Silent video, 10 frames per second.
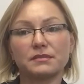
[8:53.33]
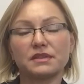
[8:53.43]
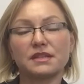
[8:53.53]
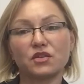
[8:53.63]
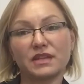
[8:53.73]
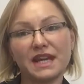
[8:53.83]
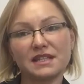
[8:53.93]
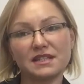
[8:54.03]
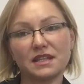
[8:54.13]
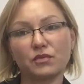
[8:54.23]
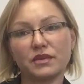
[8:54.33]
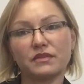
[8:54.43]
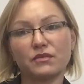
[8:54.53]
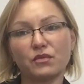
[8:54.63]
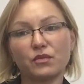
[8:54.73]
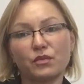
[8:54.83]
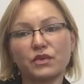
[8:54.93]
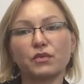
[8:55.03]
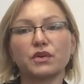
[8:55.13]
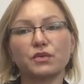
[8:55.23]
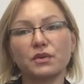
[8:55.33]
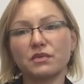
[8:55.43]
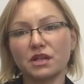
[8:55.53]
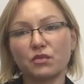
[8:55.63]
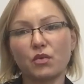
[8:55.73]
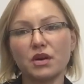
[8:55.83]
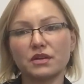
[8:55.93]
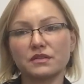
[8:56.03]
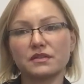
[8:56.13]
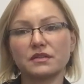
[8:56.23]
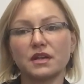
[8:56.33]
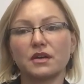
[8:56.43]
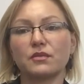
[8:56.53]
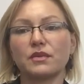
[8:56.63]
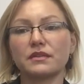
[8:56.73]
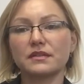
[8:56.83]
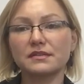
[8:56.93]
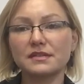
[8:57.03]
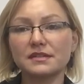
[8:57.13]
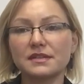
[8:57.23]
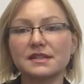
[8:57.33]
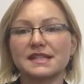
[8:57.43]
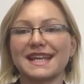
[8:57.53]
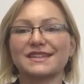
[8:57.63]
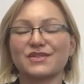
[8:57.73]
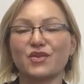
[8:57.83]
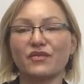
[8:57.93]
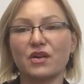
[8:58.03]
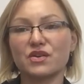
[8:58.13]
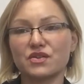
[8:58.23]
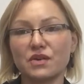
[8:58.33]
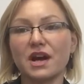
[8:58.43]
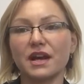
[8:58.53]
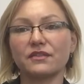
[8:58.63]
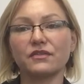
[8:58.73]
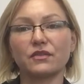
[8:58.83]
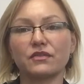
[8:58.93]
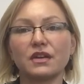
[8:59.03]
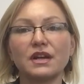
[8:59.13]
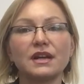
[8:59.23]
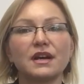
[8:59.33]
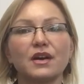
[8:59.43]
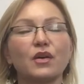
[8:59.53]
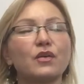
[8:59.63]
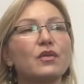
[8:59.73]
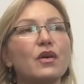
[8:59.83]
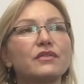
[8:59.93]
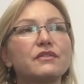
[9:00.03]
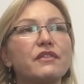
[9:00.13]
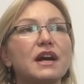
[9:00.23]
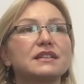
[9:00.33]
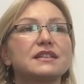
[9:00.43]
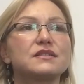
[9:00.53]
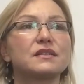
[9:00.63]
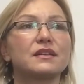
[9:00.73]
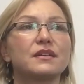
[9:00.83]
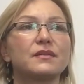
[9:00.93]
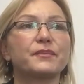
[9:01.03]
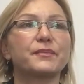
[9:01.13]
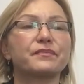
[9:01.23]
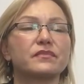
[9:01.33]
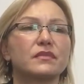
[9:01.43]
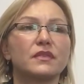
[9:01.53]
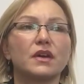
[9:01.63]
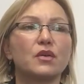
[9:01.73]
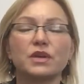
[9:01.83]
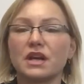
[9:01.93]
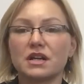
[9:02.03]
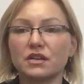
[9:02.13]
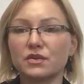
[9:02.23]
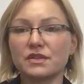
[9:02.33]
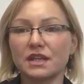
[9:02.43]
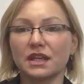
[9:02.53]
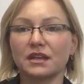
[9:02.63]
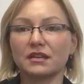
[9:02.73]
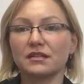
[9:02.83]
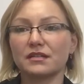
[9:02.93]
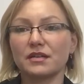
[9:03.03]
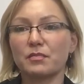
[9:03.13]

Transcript: disconnecting with what we really want, with the center of our drive, of the fact that we are losing a